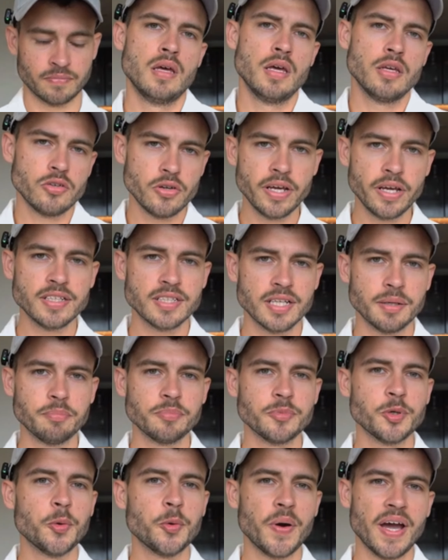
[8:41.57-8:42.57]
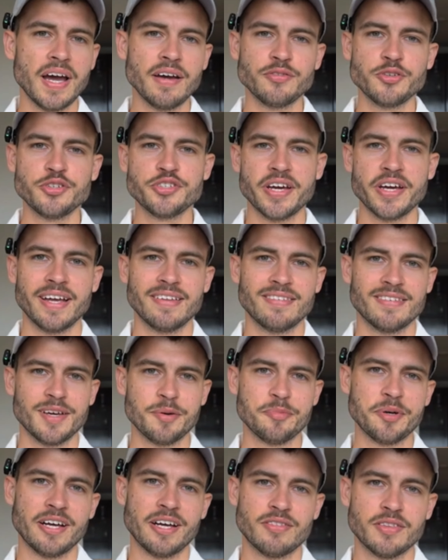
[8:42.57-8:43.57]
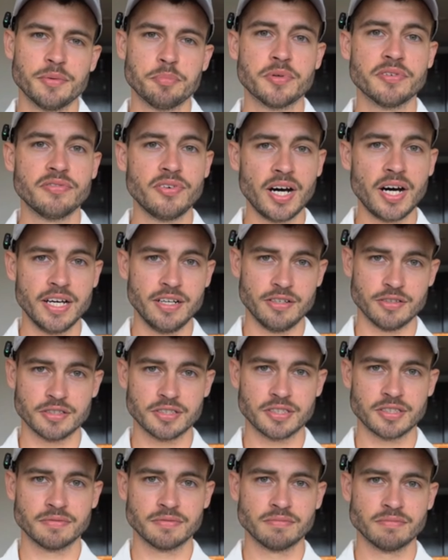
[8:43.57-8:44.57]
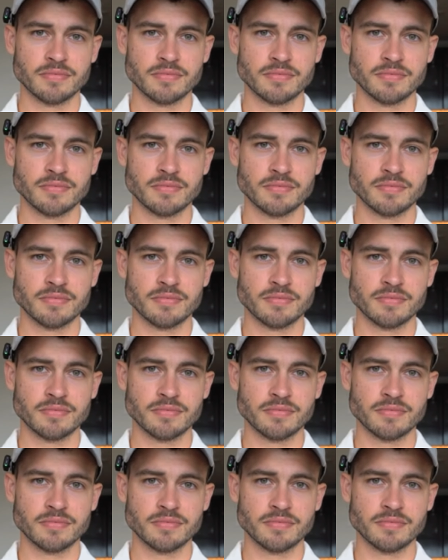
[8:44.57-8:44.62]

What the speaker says: So next up, we have to chat about the providers,